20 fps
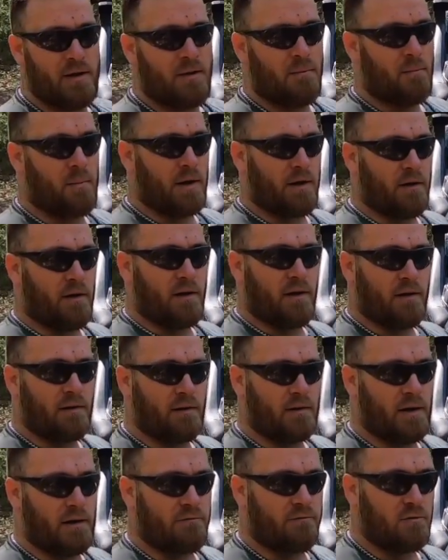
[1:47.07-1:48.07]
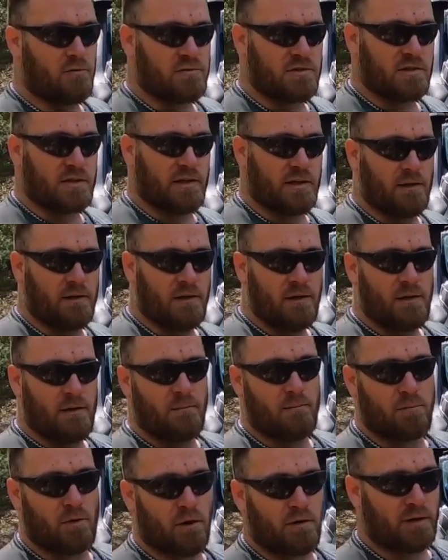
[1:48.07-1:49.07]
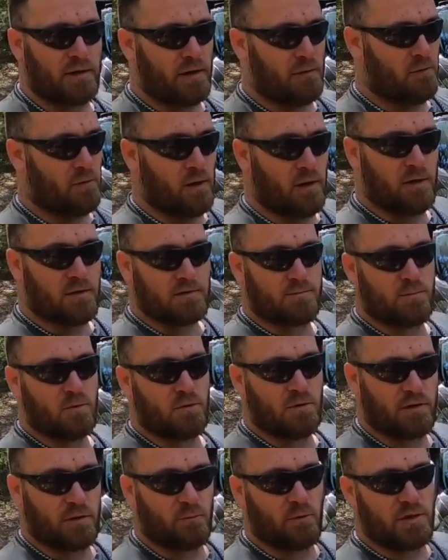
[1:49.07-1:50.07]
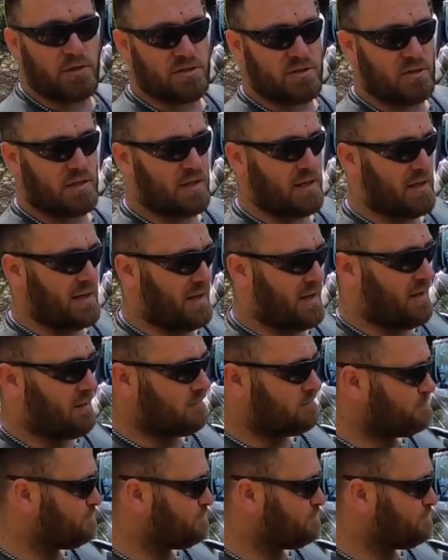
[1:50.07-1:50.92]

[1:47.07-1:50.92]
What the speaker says: But I unfortunately broke that while I was pulling the winch in and out.